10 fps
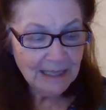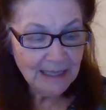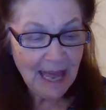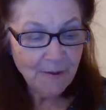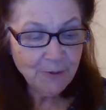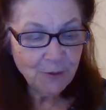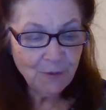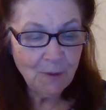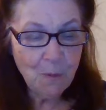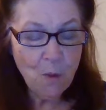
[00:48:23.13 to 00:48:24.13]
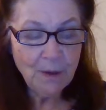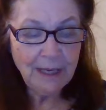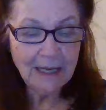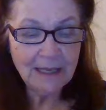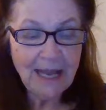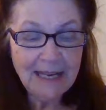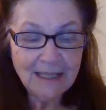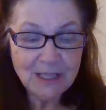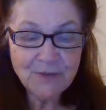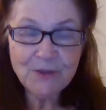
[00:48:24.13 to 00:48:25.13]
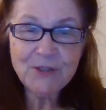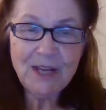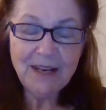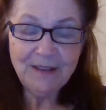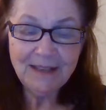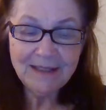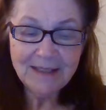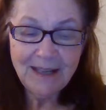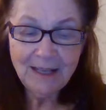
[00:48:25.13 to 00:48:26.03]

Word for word: laughter for mourning, gladness for sadness.